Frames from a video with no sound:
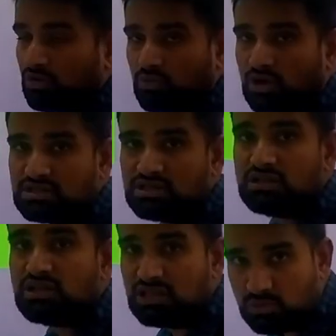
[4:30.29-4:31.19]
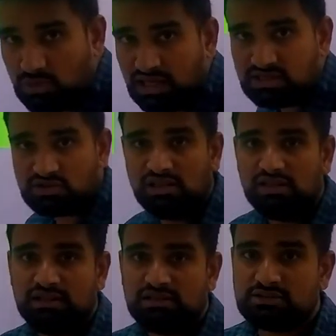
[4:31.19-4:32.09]
called what?
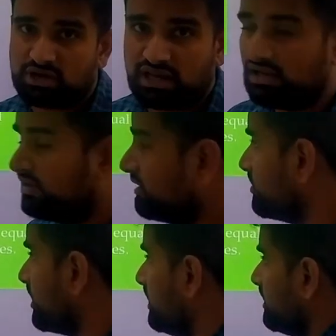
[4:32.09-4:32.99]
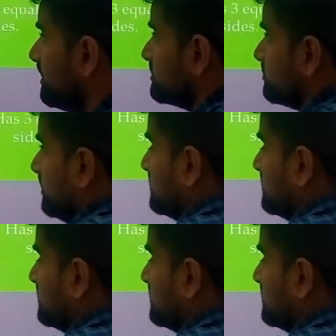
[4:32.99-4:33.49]
Equilateral triangle. Okay. So